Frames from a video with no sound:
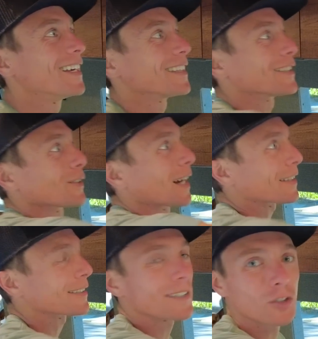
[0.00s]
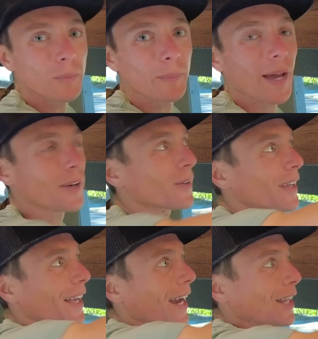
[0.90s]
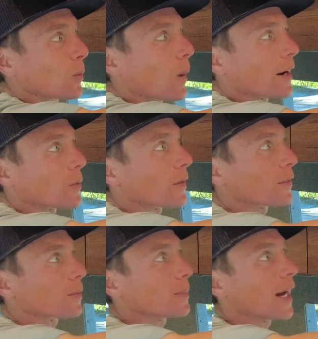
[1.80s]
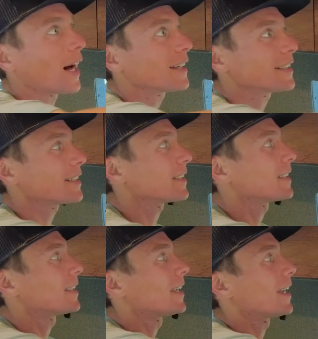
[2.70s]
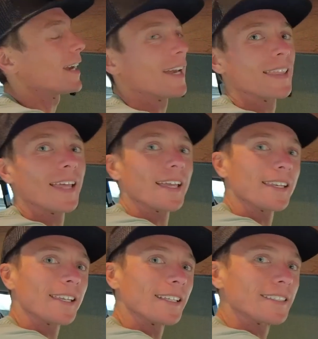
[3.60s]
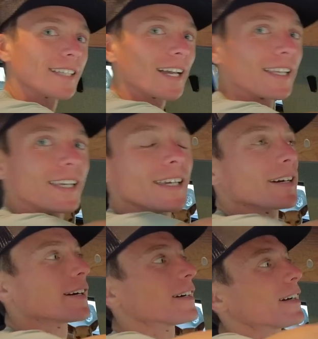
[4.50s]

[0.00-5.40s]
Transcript: They took out this instrument panel, had the wire run behind it, and then inside here,